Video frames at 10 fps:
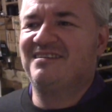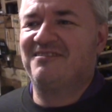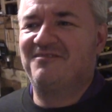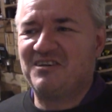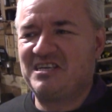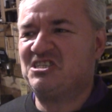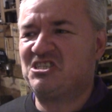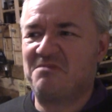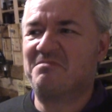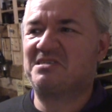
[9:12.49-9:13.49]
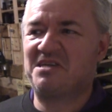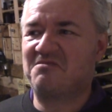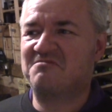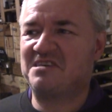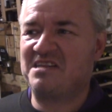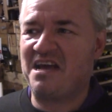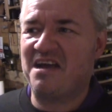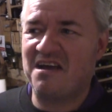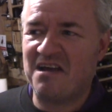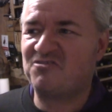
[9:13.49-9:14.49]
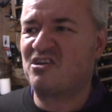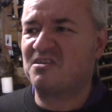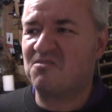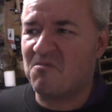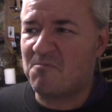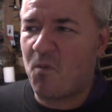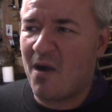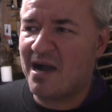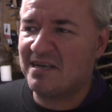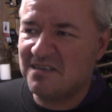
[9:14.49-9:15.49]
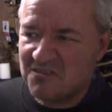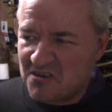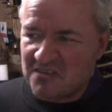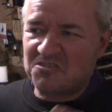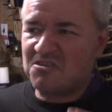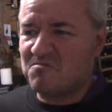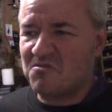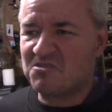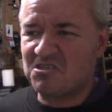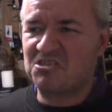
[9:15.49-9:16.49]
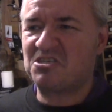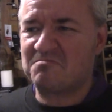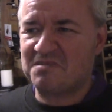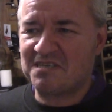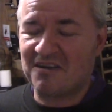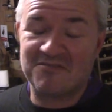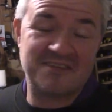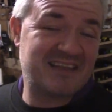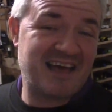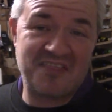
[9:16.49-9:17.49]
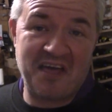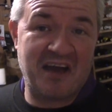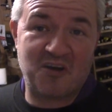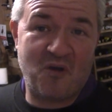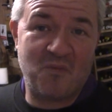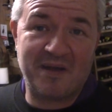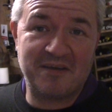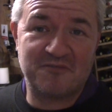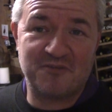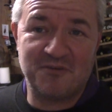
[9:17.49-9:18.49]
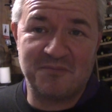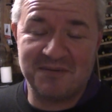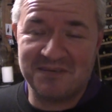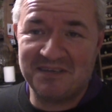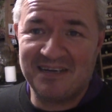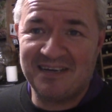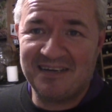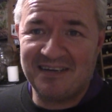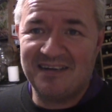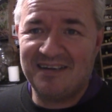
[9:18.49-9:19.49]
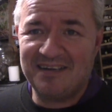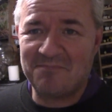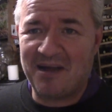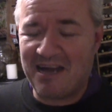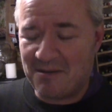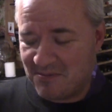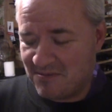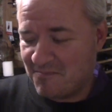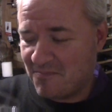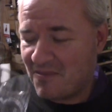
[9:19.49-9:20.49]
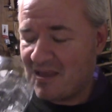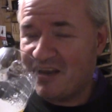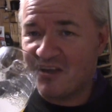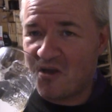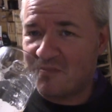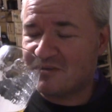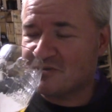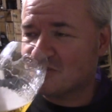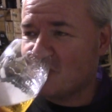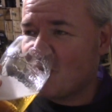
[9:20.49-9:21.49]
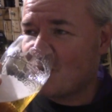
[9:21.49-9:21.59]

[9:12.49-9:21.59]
fucking shit myself, dinner. I drank your wine, drank too much and I shit myself. And that, that I can't wait for, but it might happen. And I hope it does.